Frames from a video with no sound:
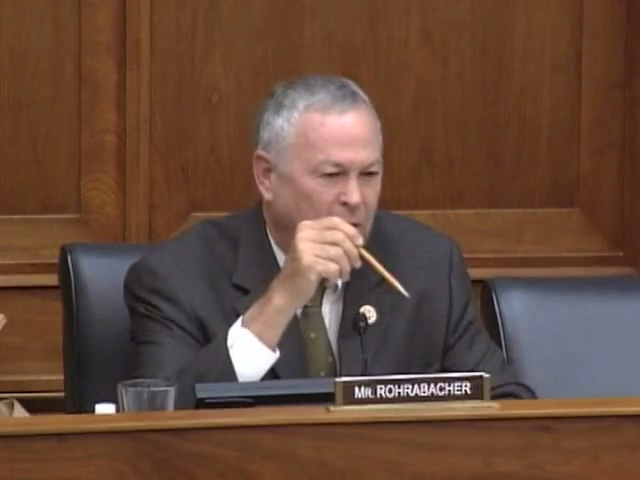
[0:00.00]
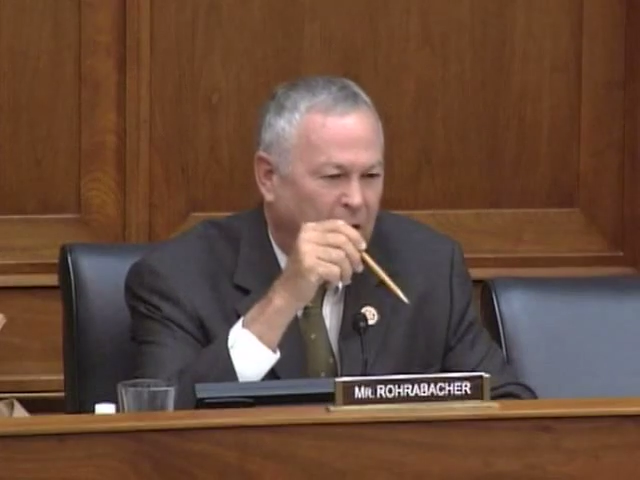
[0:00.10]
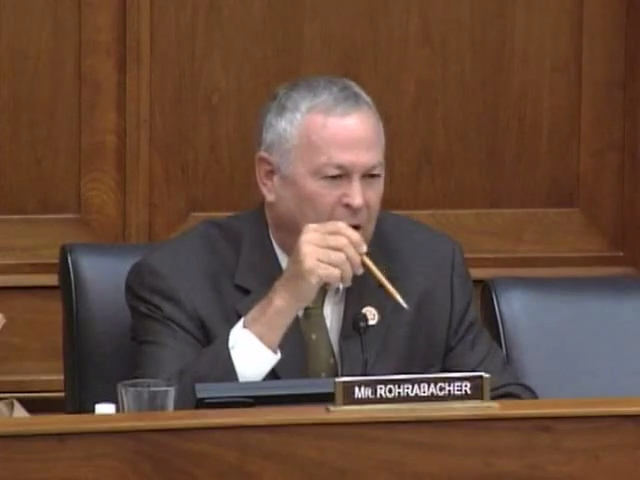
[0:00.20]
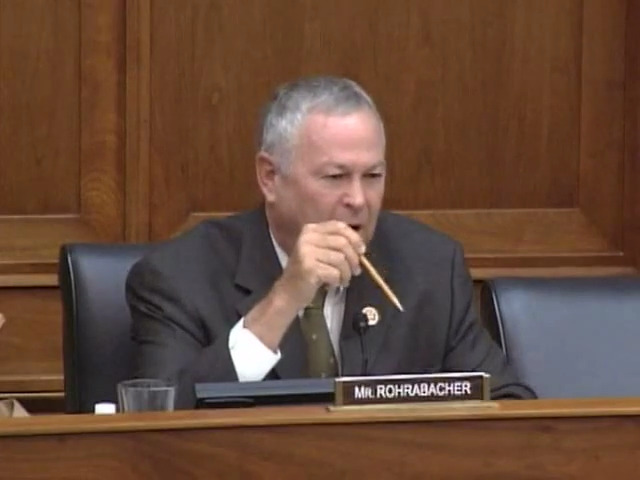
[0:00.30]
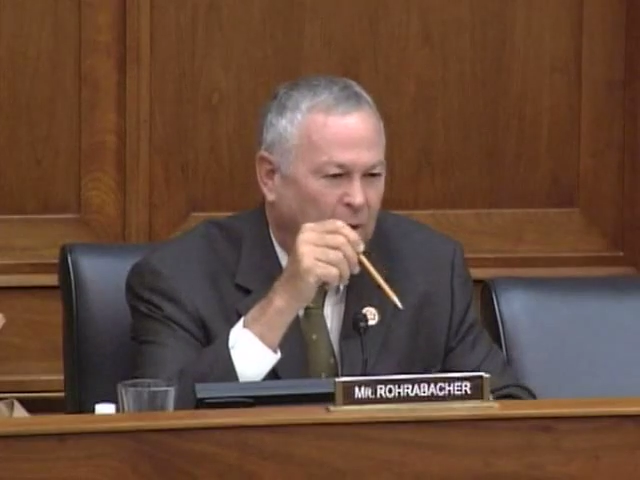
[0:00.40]

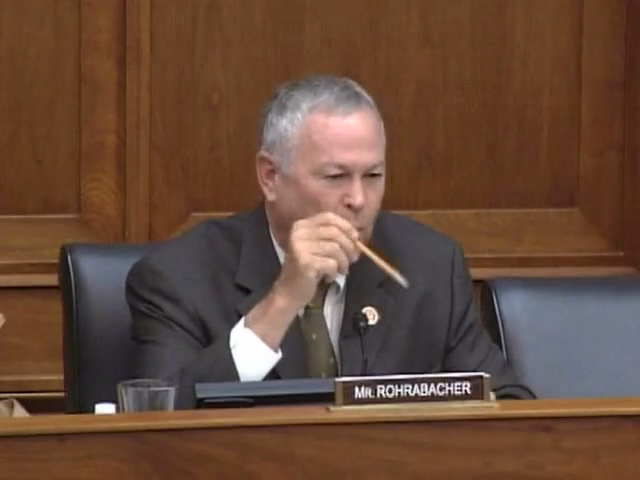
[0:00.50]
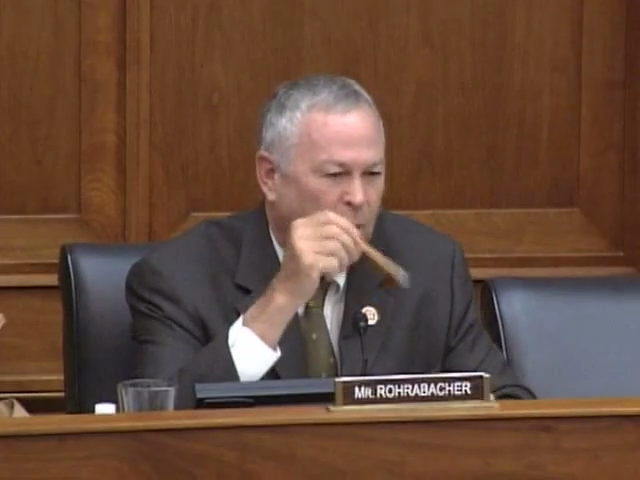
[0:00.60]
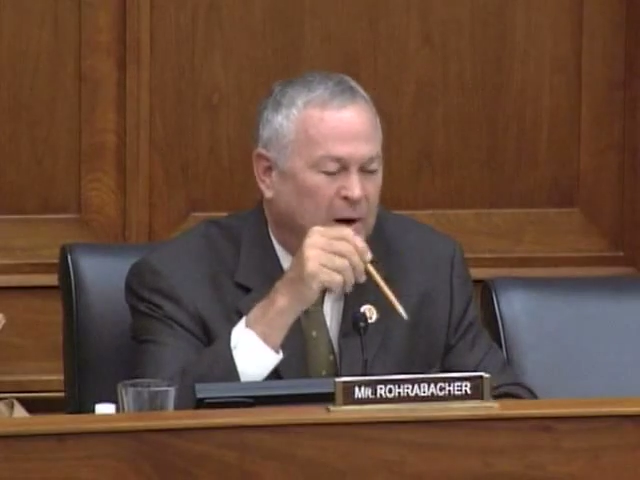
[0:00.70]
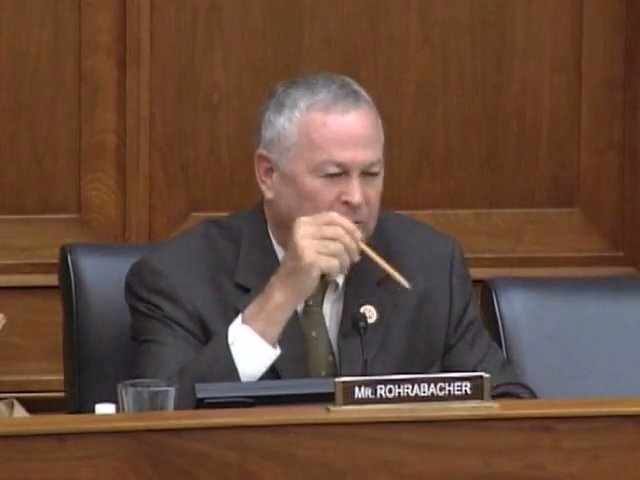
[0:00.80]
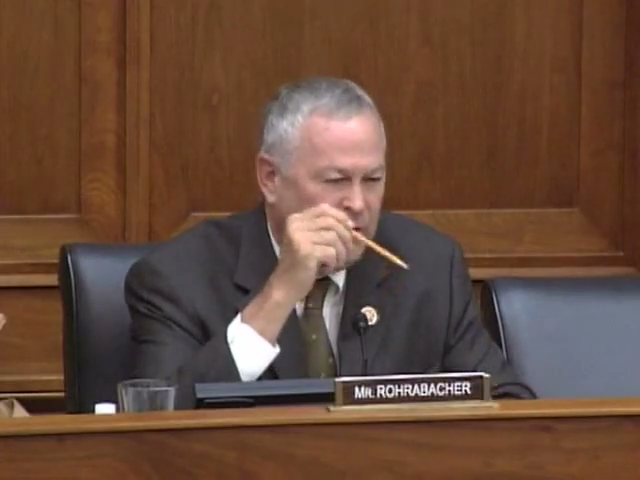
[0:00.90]
uh,
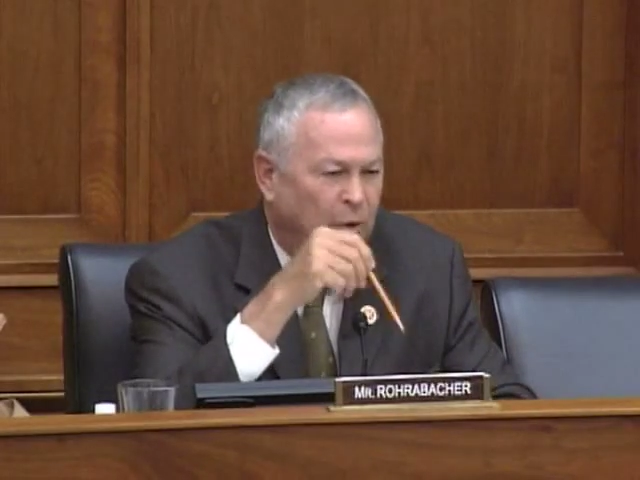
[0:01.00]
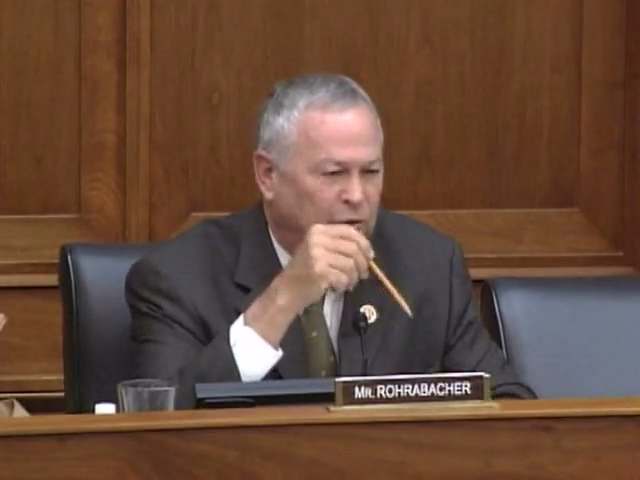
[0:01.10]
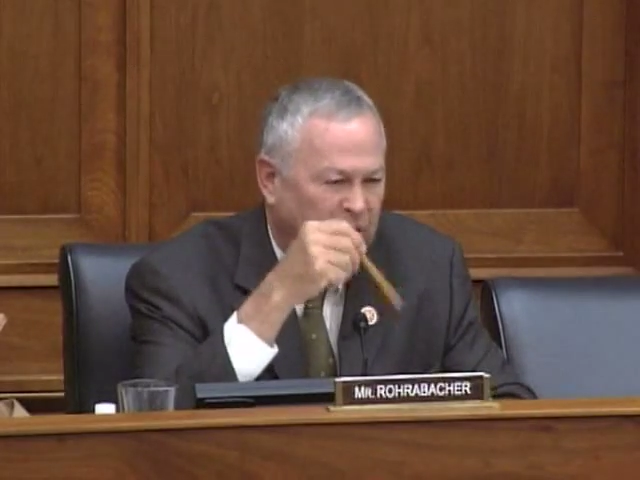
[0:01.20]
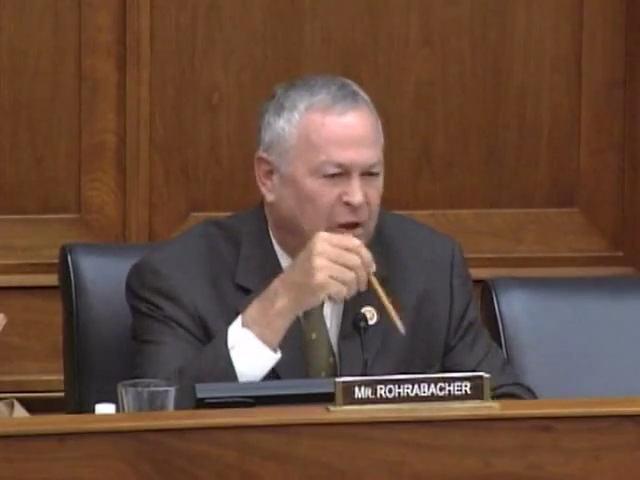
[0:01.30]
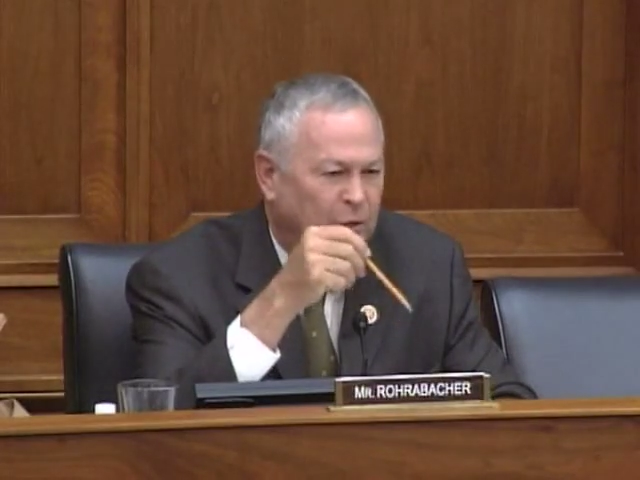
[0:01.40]
one of
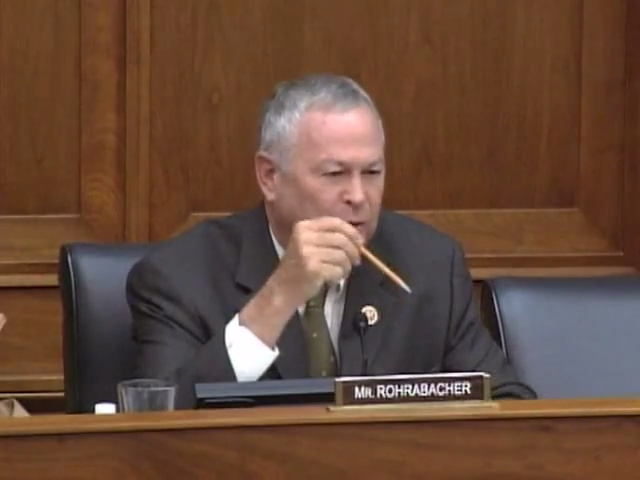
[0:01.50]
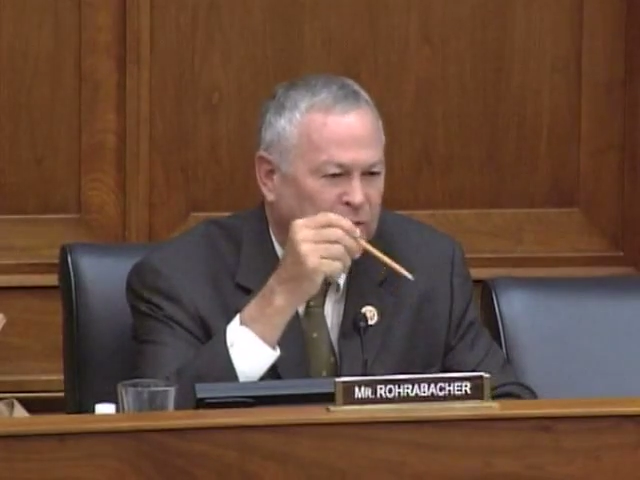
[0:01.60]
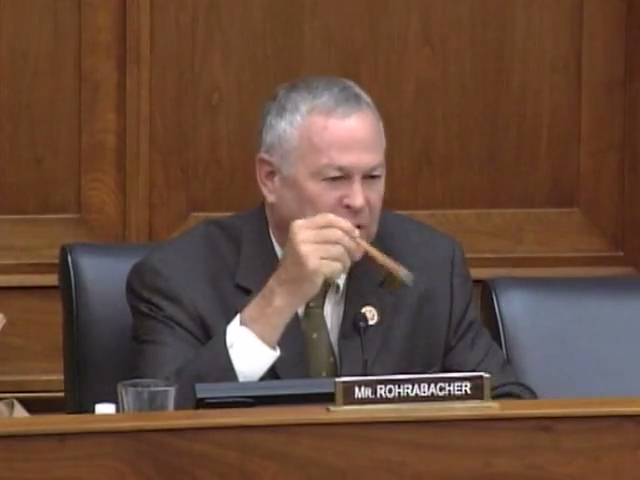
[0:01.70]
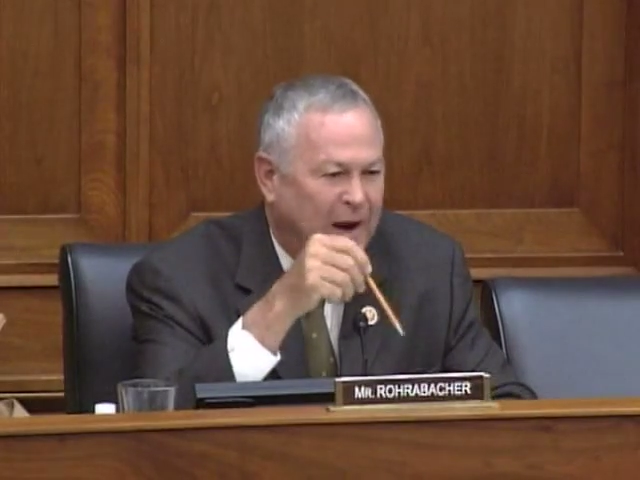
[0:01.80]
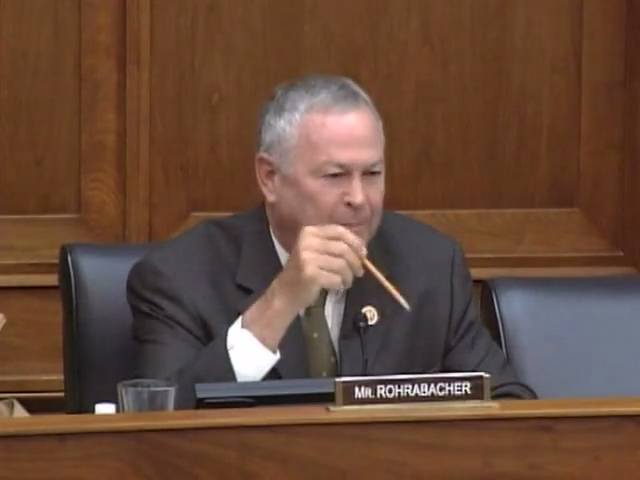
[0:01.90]
those other
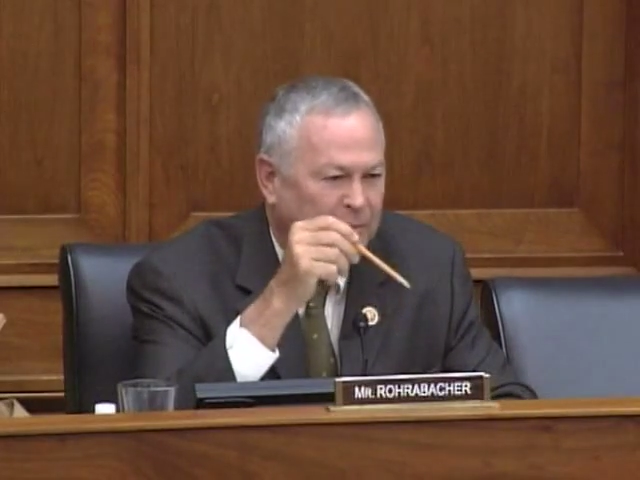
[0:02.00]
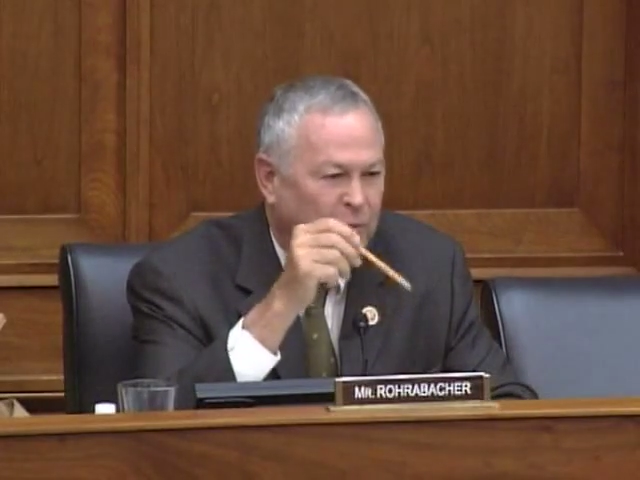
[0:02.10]
type